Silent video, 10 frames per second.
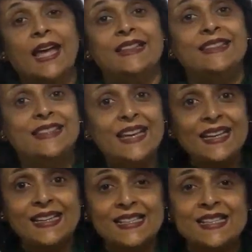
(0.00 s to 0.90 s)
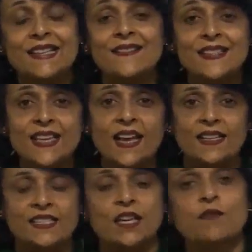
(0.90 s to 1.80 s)
and this
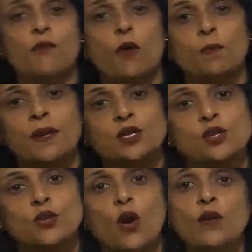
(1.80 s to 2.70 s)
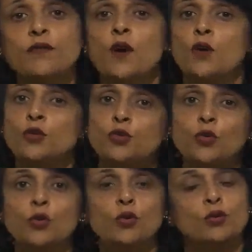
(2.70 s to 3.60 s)
results in formation of
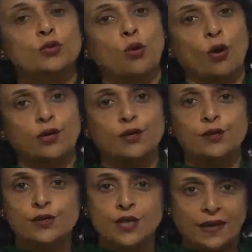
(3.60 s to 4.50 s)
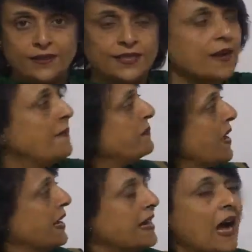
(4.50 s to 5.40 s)
two daughter cells.
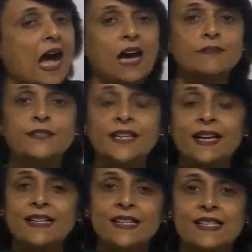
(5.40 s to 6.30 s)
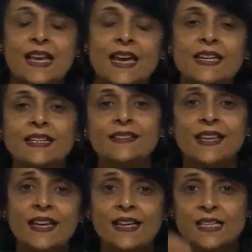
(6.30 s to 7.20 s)
Now after understanding
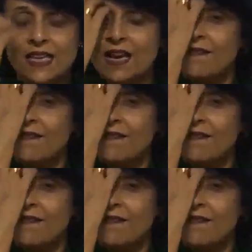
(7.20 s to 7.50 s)
this,